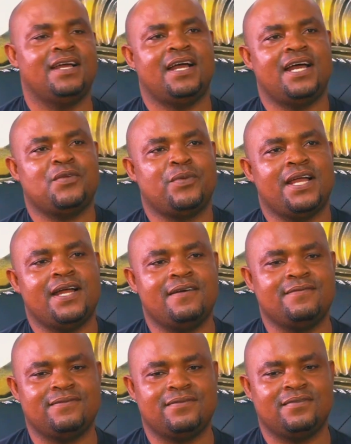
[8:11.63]
And we
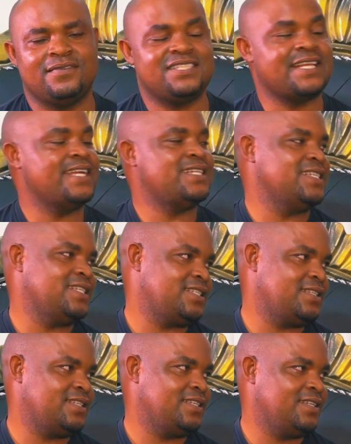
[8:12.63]
have CITES,
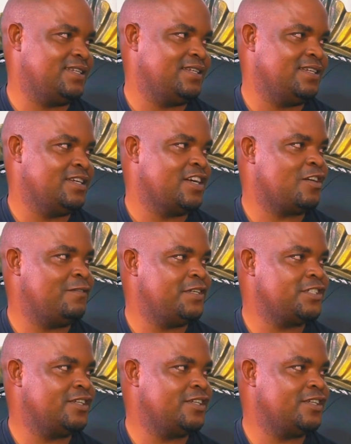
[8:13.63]
Convention